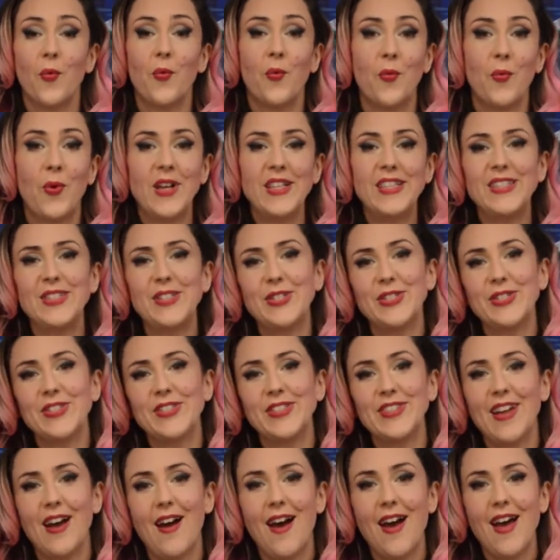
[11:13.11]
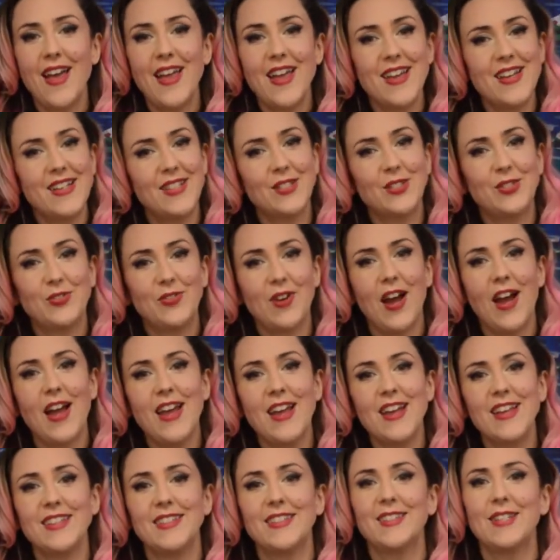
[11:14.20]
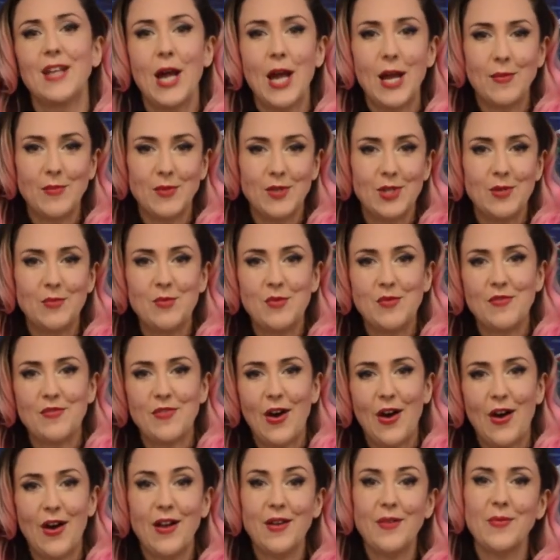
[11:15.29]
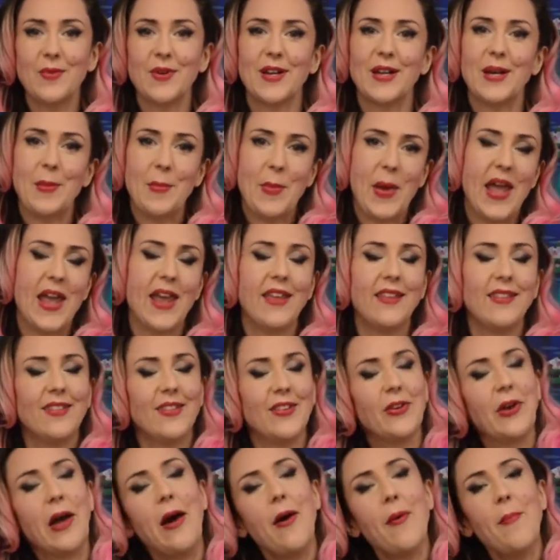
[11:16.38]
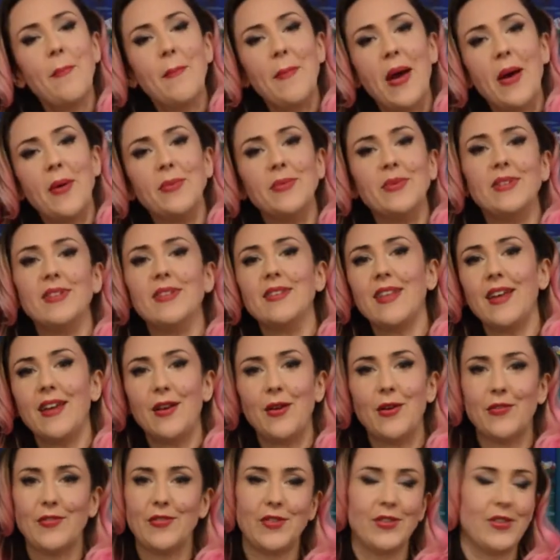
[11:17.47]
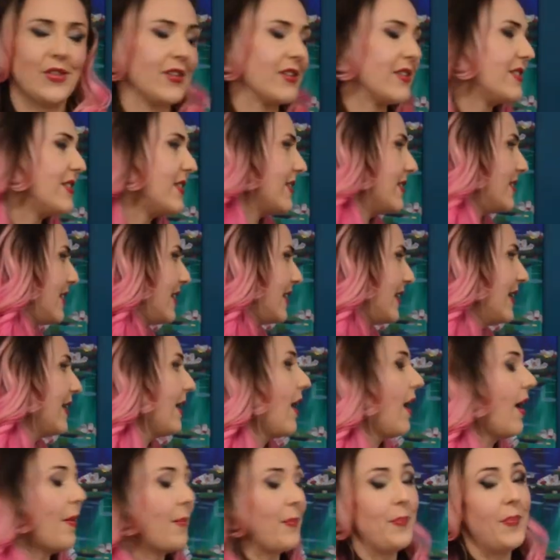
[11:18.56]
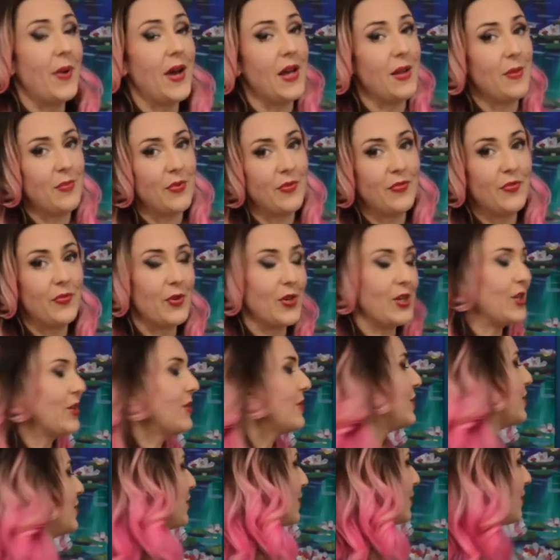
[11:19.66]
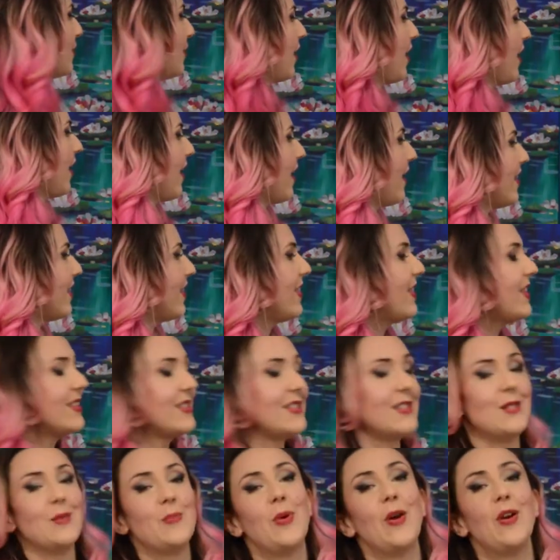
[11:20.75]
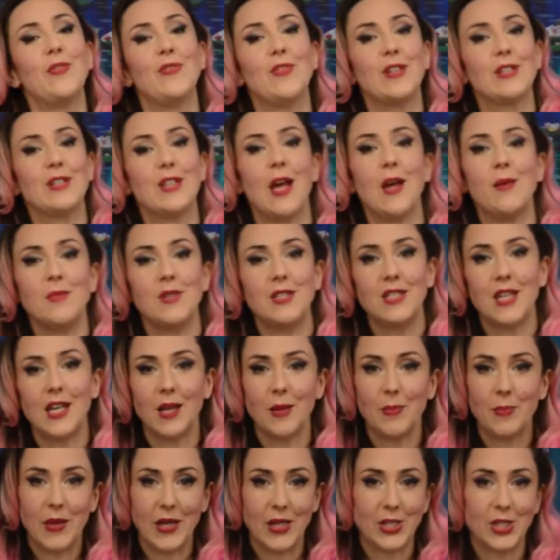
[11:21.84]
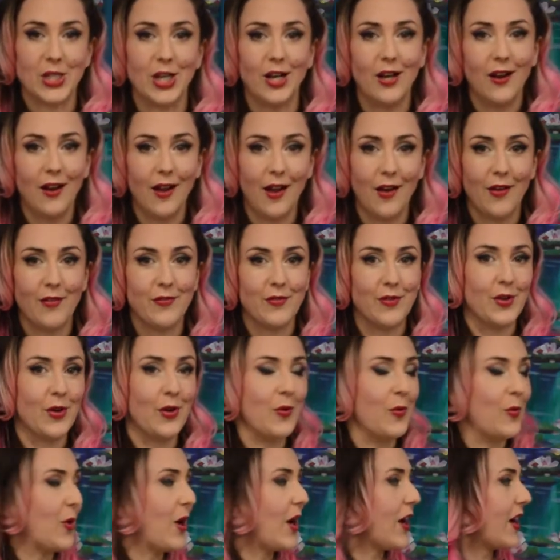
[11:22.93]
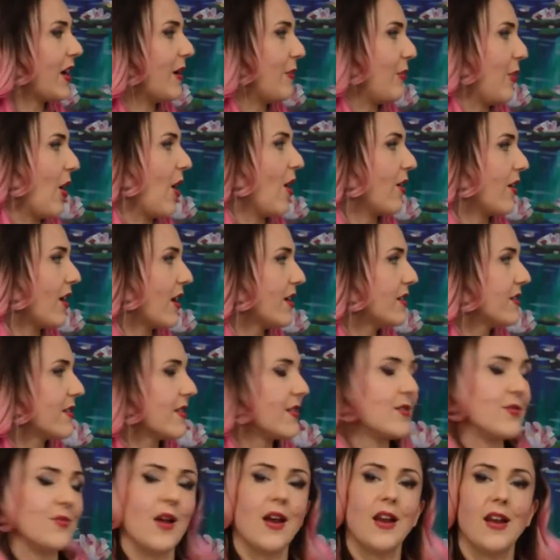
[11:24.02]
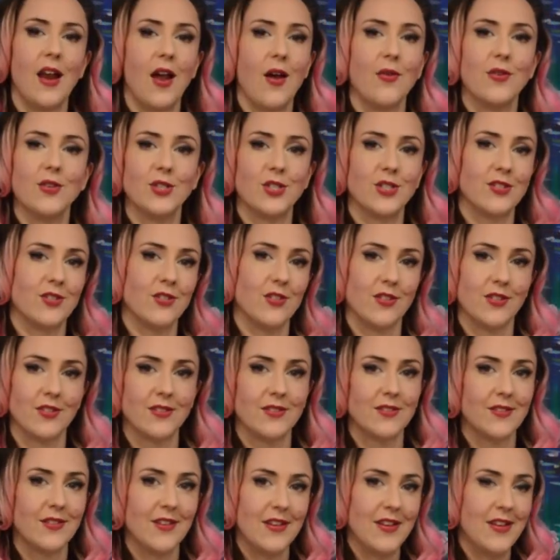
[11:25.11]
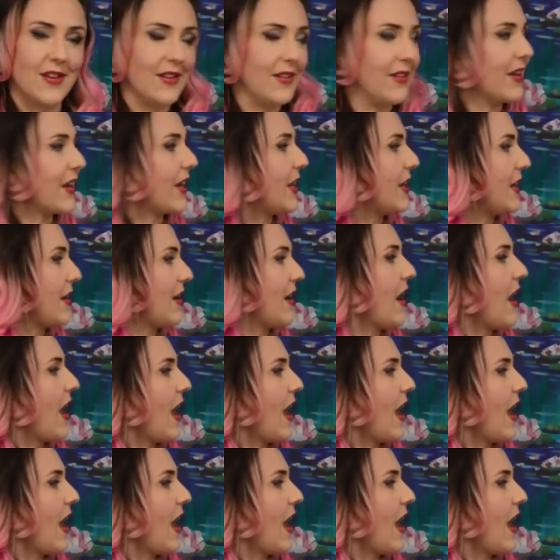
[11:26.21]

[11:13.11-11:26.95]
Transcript: Once your sky is dry, it's time to move on. We're going to paint Lookout Mountain that overlooks the city. But before you do, this is a perfect time to take a picture of your work in progress, because right now it just looks like a